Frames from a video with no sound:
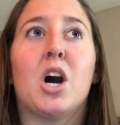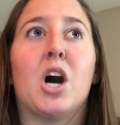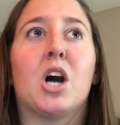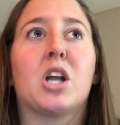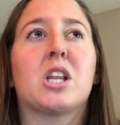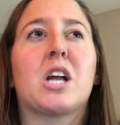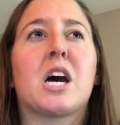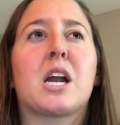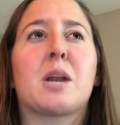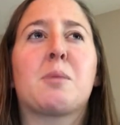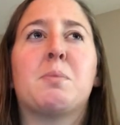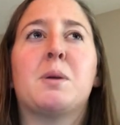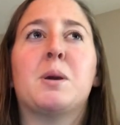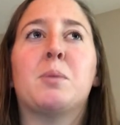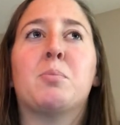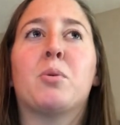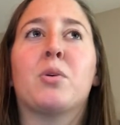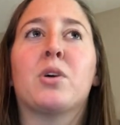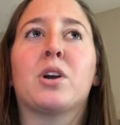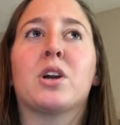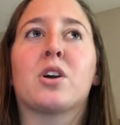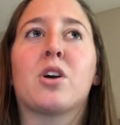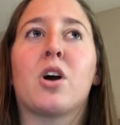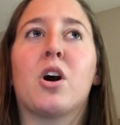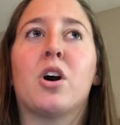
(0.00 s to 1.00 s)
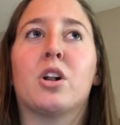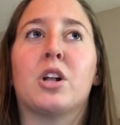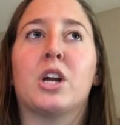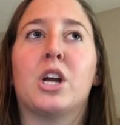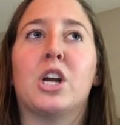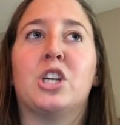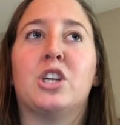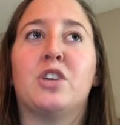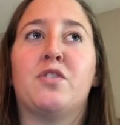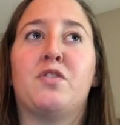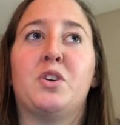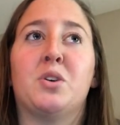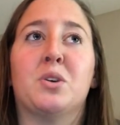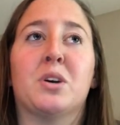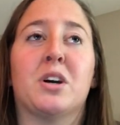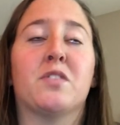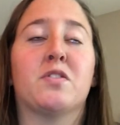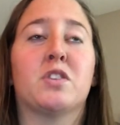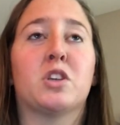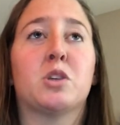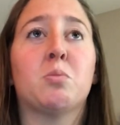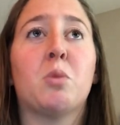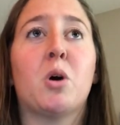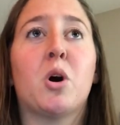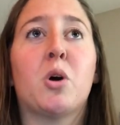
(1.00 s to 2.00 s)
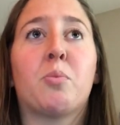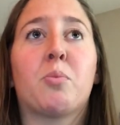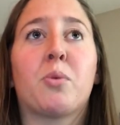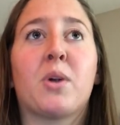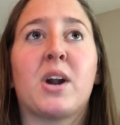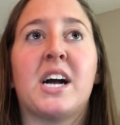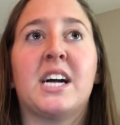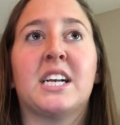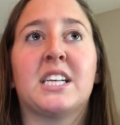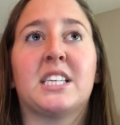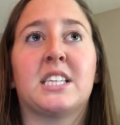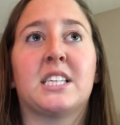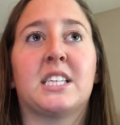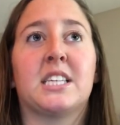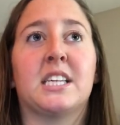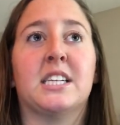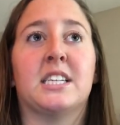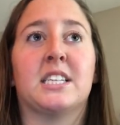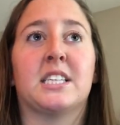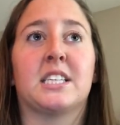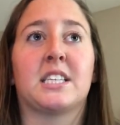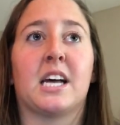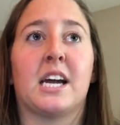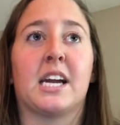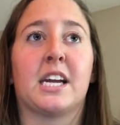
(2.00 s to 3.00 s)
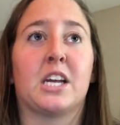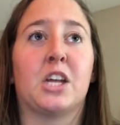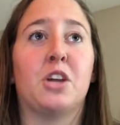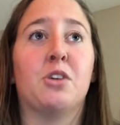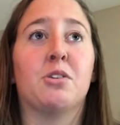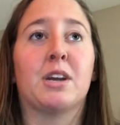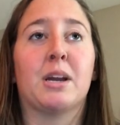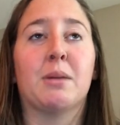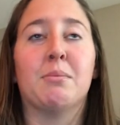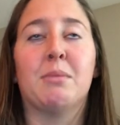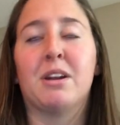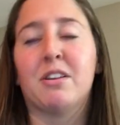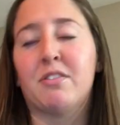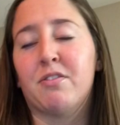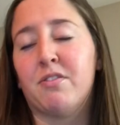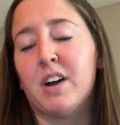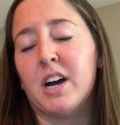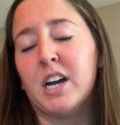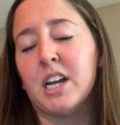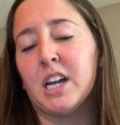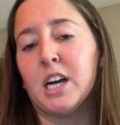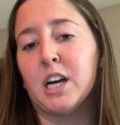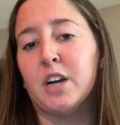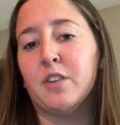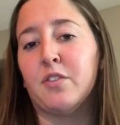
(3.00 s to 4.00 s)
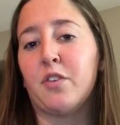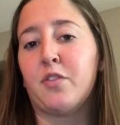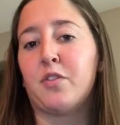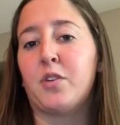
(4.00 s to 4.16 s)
lot of people in college, if you have small breasts, it's like you get made fun of.